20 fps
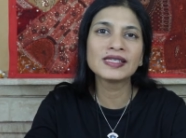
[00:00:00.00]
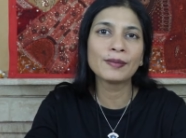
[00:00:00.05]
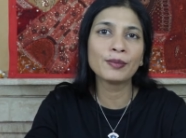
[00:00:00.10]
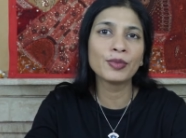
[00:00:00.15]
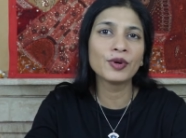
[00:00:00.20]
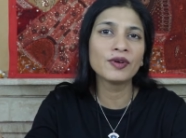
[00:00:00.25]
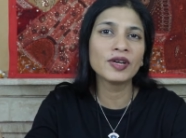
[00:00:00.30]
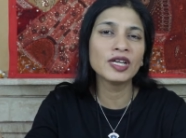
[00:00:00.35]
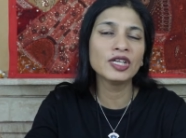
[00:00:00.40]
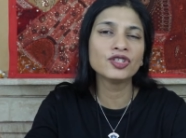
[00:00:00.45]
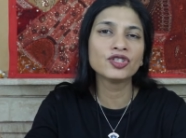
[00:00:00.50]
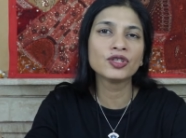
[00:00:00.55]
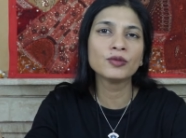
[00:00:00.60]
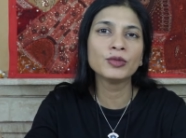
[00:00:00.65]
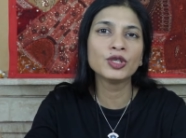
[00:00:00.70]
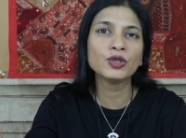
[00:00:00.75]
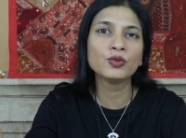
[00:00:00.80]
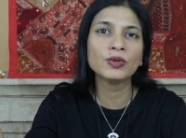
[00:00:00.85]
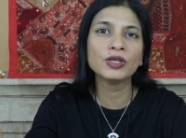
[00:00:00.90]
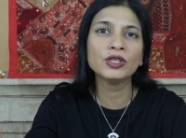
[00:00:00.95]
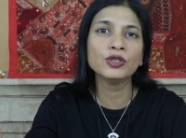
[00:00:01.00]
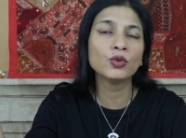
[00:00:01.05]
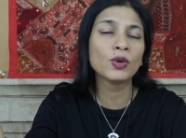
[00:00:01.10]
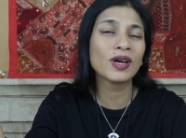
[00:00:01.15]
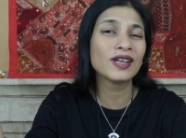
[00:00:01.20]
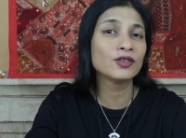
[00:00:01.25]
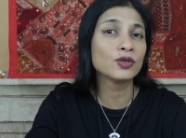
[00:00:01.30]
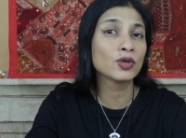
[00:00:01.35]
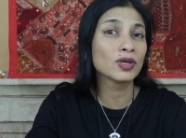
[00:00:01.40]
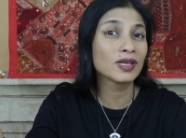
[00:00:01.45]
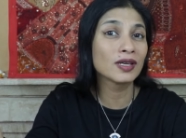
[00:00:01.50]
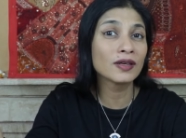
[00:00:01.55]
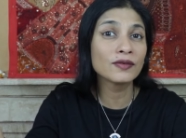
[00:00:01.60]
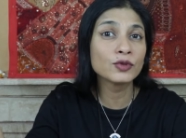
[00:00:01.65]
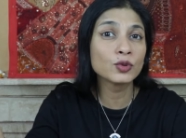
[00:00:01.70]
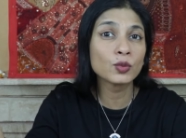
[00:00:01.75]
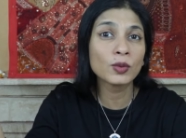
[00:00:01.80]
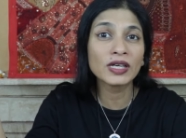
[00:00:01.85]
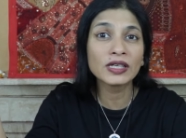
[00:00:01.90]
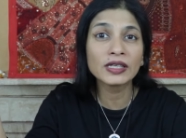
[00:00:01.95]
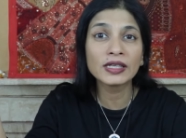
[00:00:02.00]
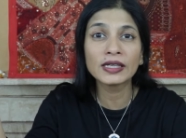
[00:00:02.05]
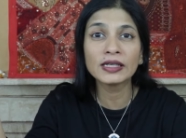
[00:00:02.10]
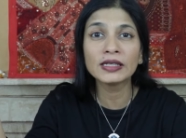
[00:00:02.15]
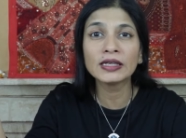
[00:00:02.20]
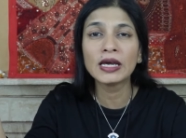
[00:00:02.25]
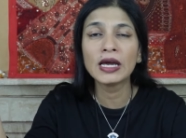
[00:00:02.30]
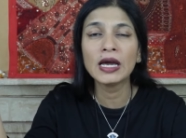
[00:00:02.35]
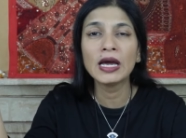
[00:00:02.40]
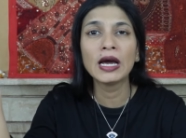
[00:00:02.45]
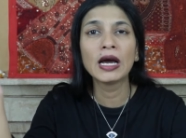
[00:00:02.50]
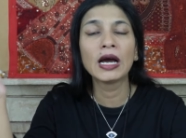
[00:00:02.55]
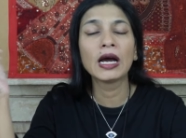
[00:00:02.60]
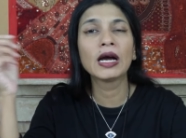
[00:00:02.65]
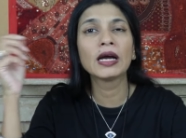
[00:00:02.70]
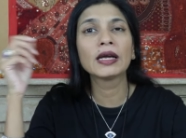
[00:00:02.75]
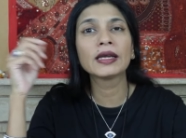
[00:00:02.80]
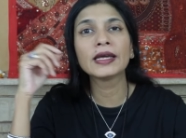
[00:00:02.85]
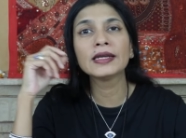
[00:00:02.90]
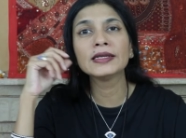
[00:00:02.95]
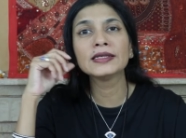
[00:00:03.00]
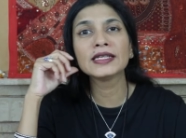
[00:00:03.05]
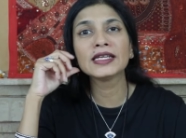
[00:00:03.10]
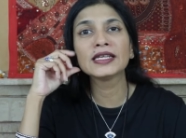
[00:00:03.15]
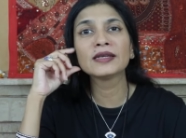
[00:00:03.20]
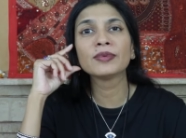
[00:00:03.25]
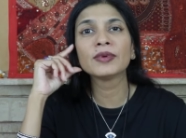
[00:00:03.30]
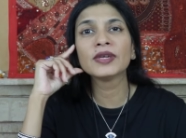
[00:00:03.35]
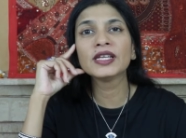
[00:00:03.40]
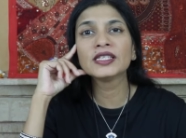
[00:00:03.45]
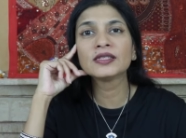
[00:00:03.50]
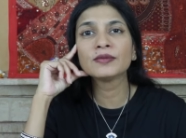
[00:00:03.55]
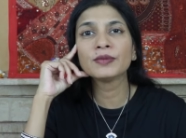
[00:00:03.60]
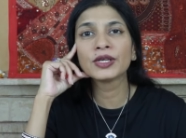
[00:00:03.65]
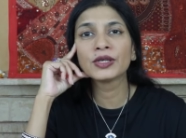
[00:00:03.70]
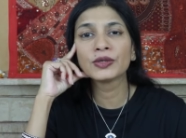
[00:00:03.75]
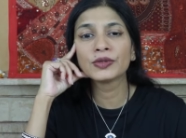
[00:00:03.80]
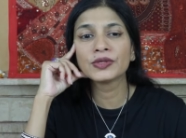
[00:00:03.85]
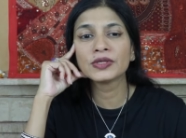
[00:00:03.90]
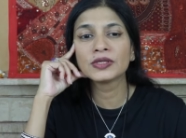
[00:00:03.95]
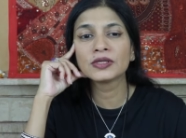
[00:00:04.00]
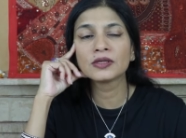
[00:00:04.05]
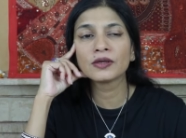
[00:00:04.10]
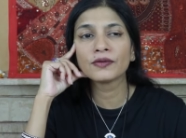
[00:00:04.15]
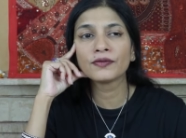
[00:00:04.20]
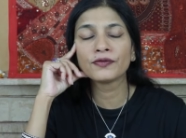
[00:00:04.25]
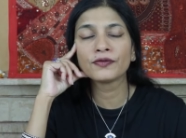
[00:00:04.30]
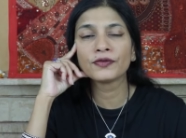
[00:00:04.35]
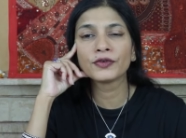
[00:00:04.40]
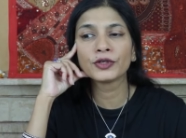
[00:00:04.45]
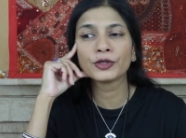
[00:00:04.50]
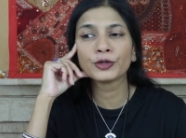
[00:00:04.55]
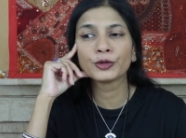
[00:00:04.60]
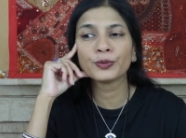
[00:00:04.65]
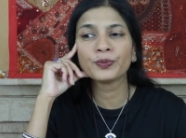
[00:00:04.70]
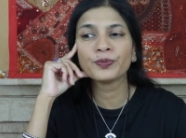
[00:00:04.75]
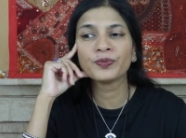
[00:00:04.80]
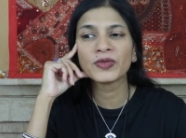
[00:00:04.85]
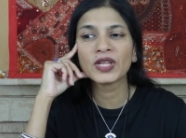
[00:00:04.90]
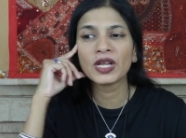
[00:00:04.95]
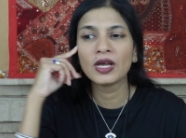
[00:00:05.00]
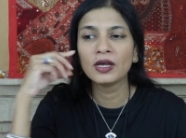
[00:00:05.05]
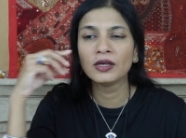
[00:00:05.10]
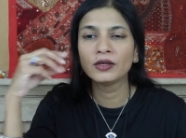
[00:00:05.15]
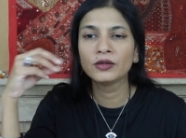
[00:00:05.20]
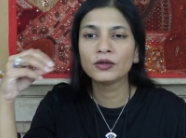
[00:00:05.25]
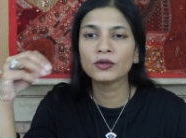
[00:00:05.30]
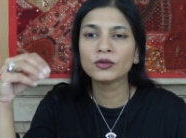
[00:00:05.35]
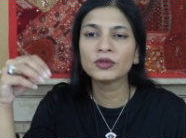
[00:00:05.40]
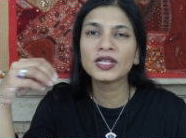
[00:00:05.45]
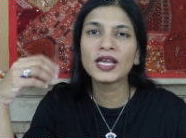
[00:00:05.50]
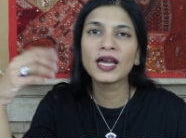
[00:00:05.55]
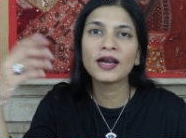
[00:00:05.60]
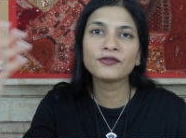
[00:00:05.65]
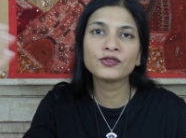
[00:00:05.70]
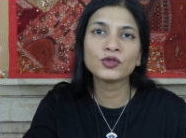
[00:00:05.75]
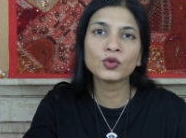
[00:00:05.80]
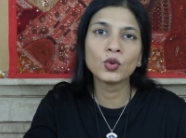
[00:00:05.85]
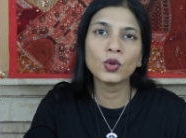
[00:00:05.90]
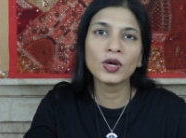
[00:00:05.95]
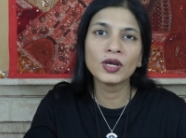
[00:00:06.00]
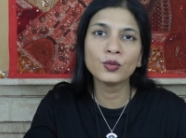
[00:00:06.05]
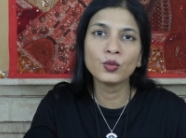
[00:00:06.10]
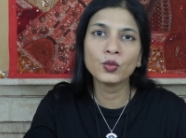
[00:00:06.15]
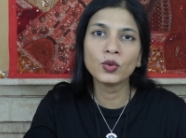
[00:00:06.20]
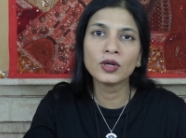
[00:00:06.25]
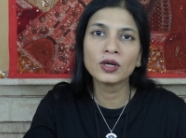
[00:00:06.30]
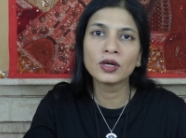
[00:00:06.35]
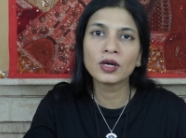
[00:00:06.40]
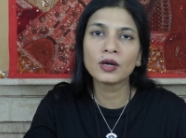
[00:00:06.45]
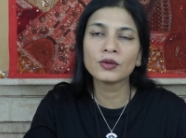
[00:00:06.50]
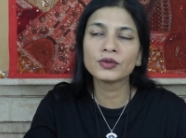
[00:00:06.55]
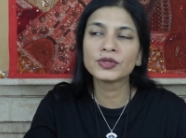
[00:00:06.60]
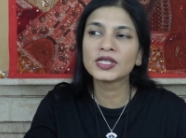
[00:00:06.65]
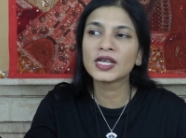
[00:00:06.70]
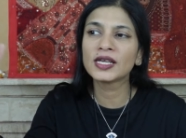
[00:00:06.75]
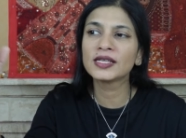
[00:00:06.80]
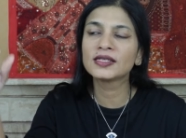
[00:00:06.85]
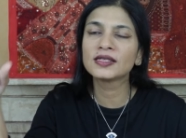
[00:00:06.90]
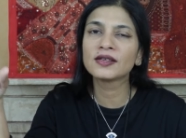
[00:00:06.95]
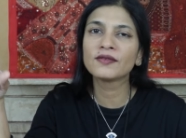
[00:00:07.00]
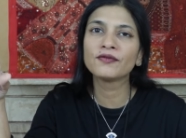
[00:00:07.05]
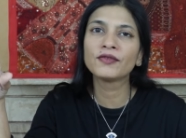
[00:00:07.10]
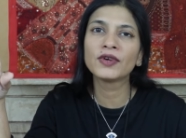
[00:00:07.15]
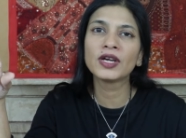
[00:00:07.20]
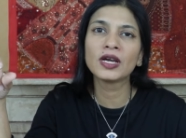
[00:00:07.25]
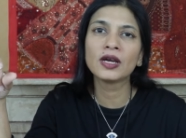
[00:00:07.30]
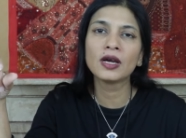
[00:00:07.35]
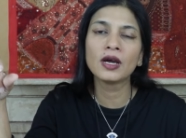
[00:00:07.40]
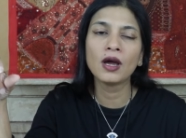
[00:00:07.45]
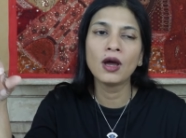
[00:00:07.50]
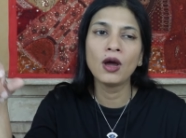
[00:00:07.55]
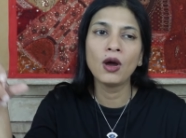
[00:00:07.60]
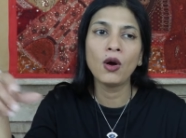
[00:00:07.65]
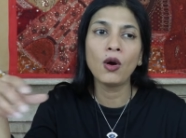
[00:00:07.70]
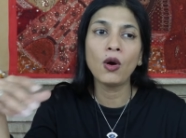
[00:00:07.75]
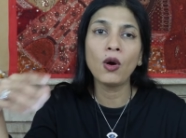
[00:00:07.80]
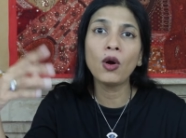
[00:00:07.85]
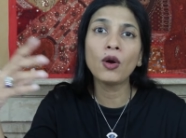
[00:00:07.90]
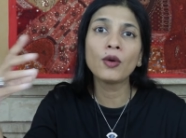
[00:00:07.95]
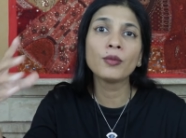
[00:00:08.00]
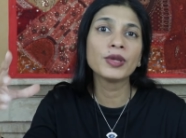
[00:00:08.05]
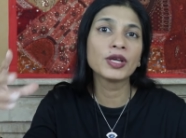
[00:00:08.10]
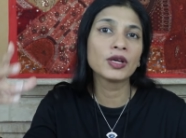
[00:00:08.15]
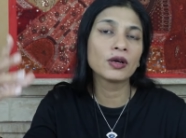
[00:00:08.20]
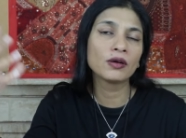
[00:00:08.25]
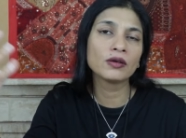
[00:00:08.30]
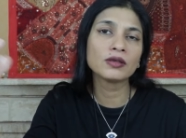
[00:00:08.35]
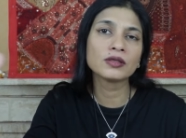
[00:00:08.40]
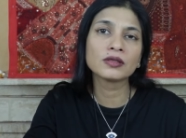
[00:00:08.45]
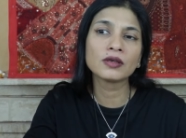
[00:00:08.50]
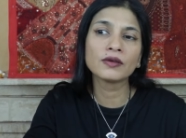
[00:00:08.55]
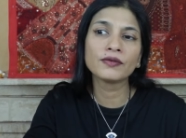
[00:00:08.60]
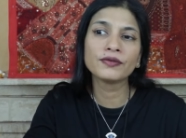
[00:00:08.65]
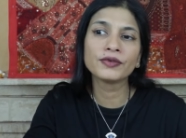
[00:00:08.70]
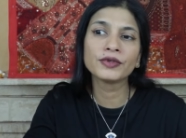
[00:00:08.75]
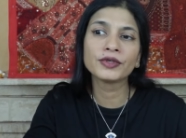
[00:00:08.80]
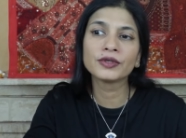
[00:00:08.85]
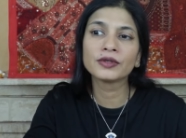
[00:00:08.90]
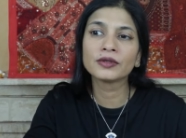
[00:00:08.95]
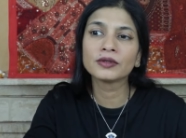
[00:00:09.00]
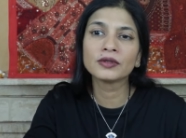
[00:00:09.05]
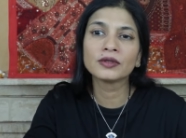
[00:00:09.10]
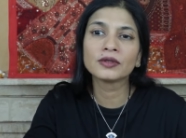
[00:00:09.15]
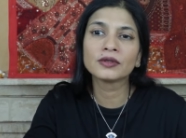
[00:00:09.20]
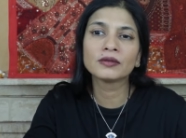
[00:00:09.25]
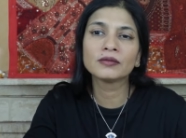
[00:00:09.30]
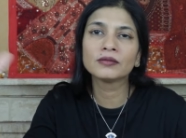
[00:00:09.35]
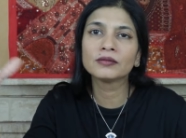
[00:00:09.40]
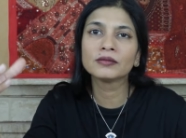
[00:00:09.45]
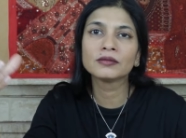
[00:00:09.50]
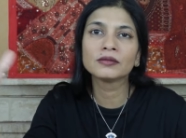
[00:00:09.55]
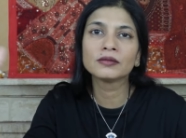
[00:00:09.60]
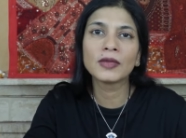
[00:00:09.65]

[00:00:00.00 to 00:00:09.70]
separation between you and your loved one can uh, can take place because of um, you know they have to go and work outside somewhere or because of uh, you know